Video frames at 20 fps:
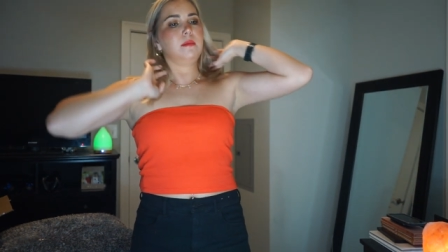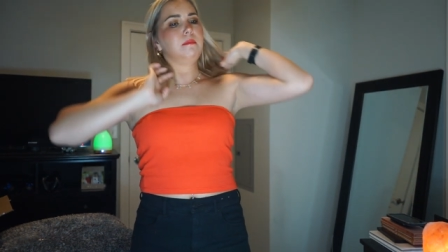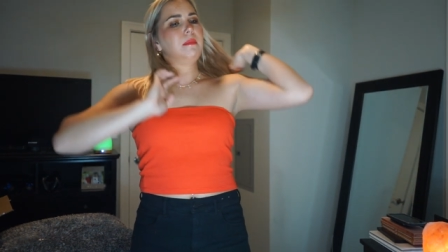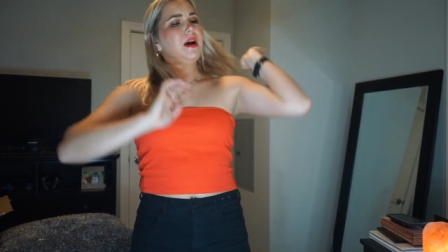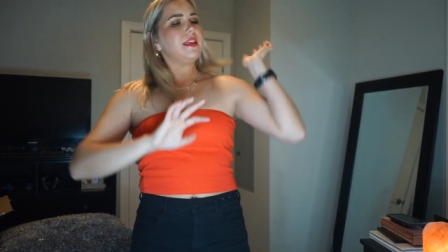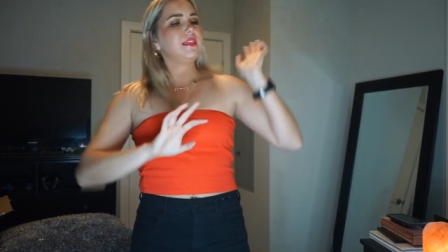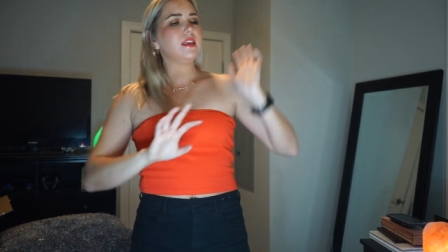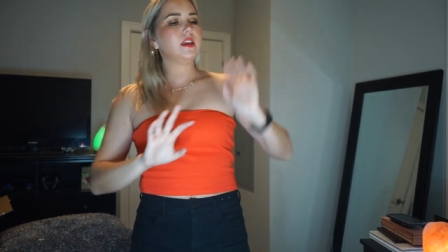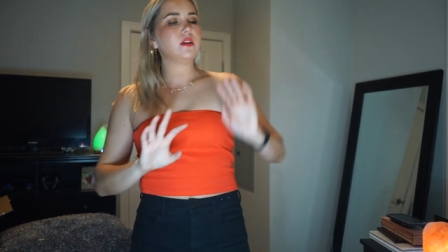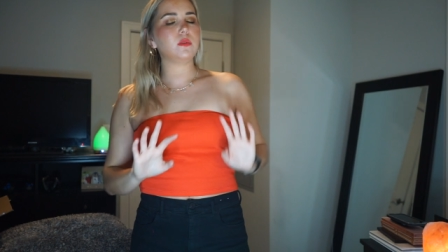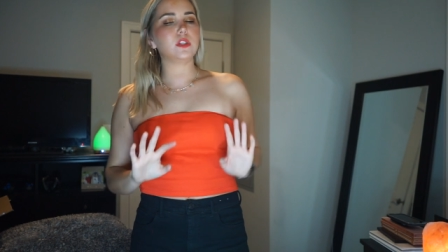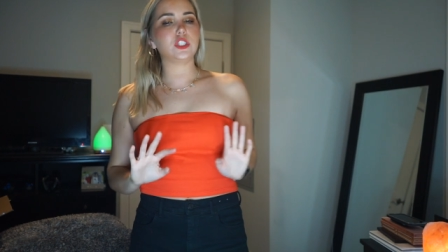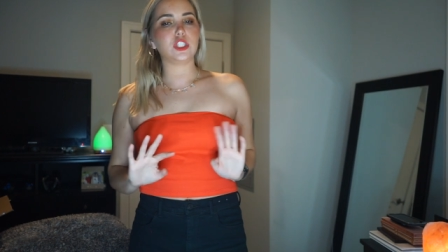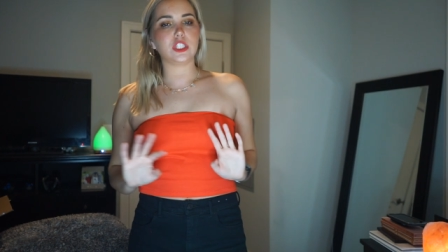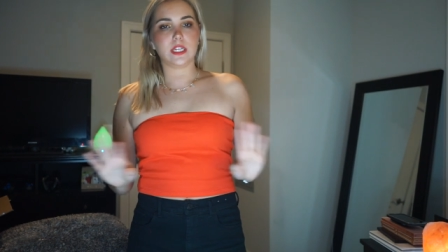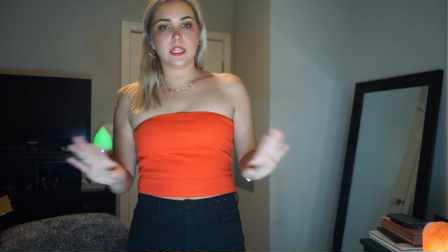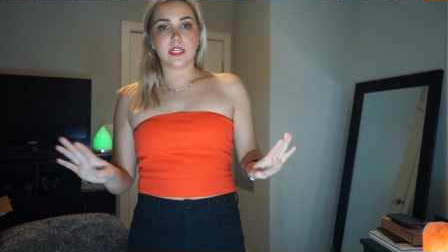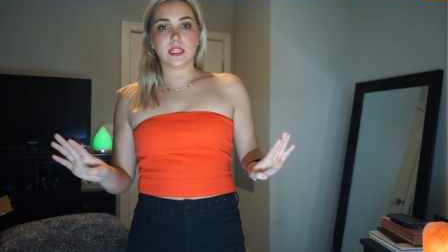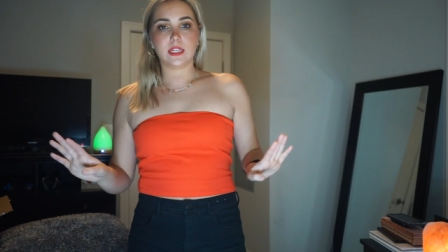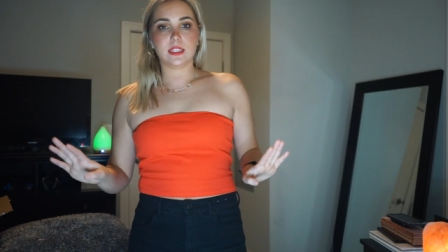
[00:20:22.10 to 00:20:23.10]
My thing with
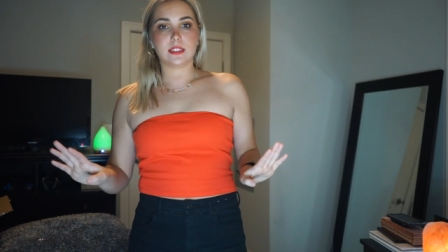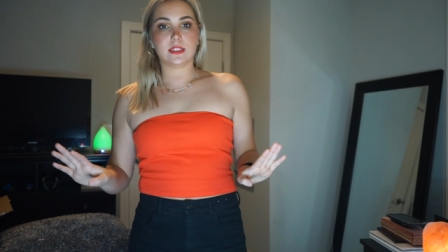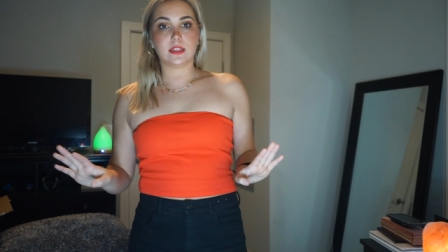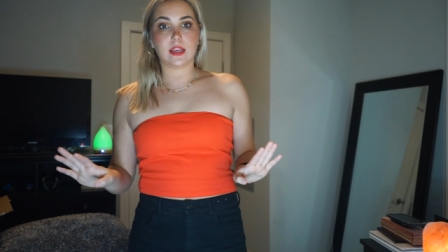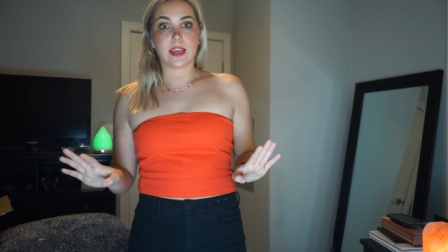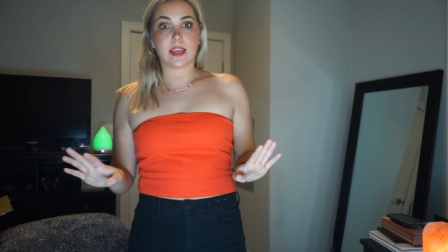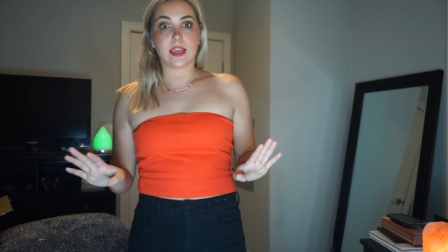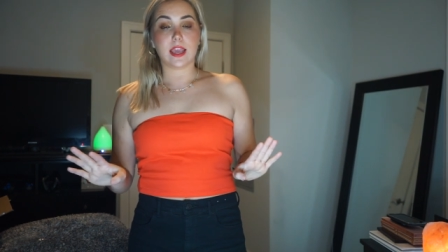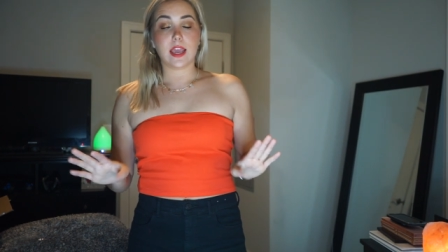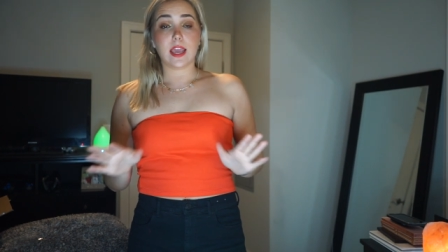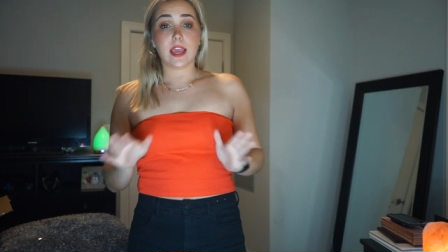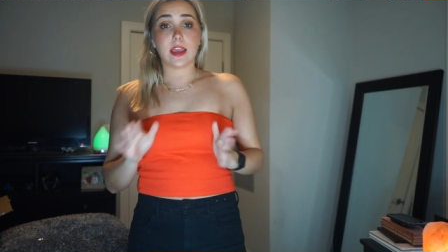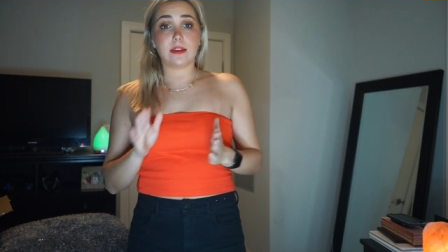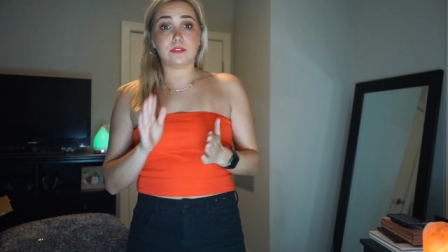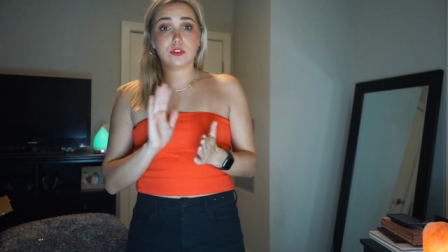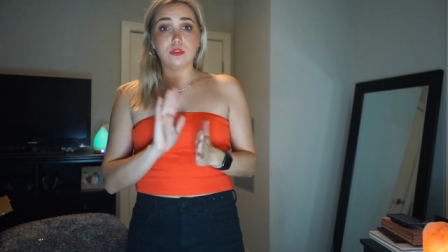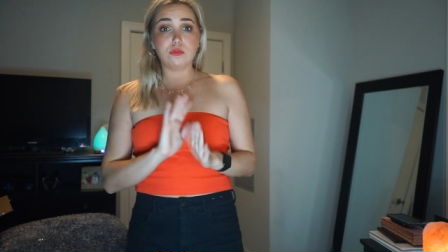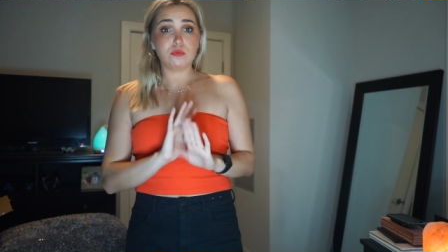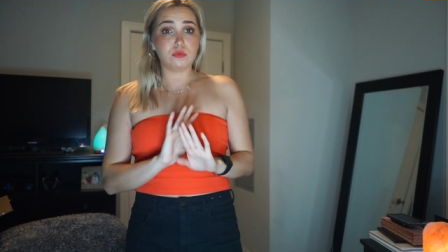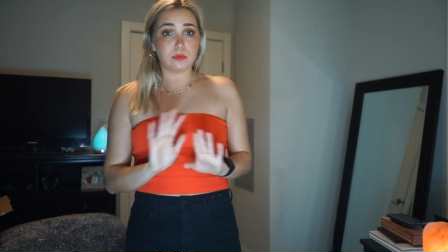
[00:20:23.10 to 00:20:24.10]
Sheen is like,
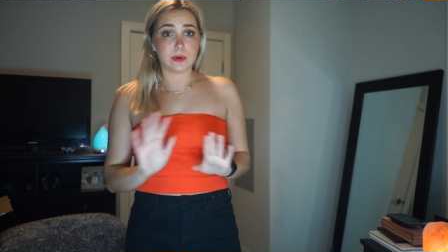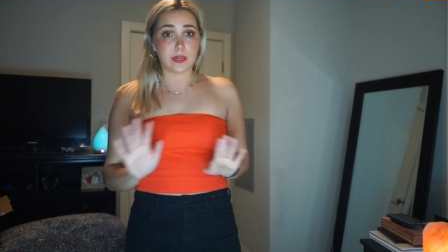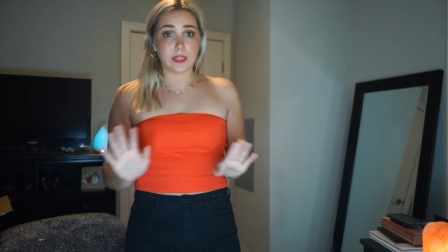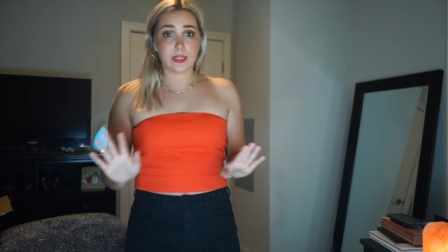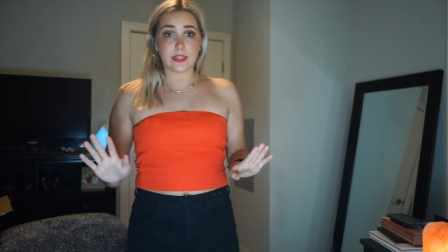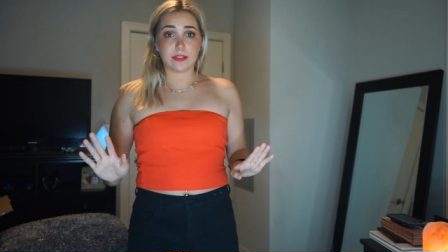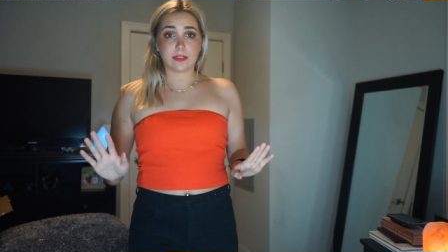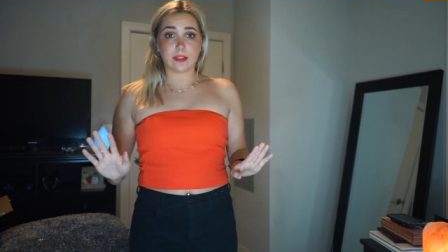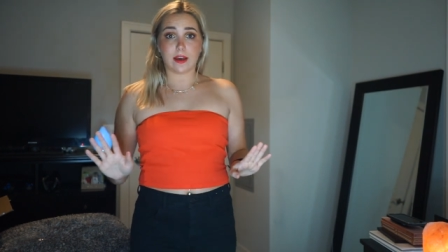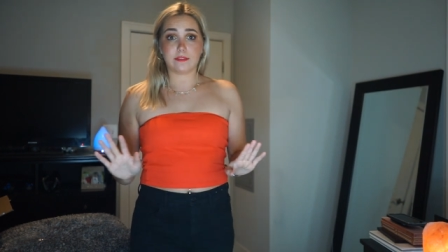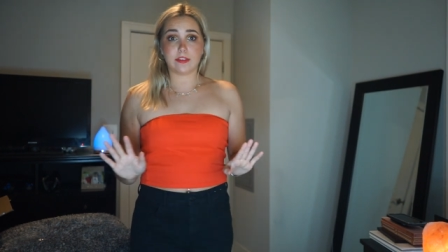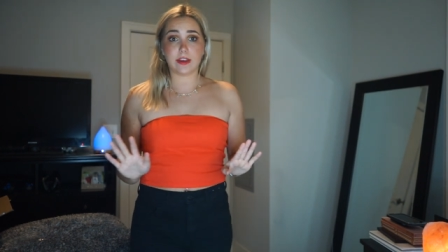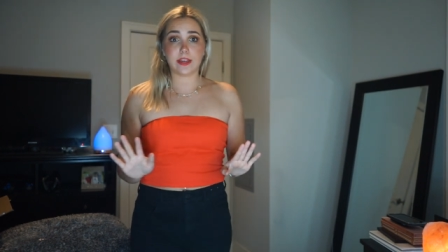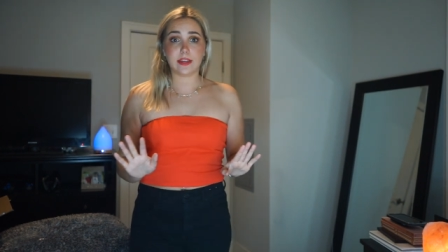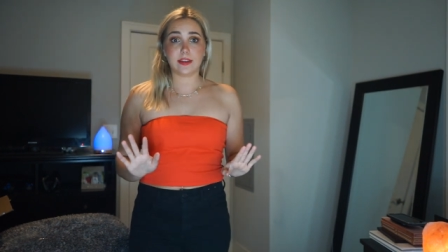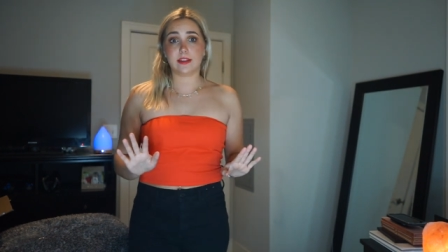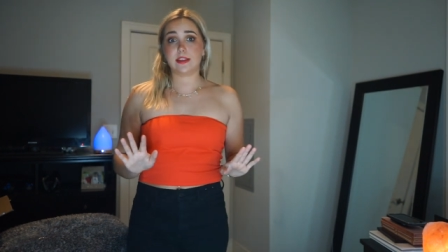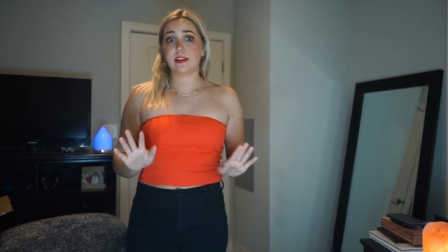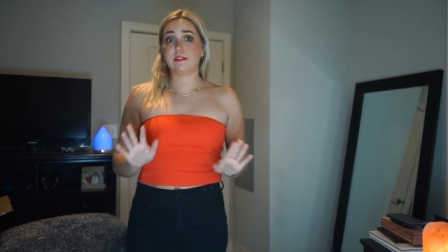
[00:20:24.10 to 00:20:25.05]
if you really love it,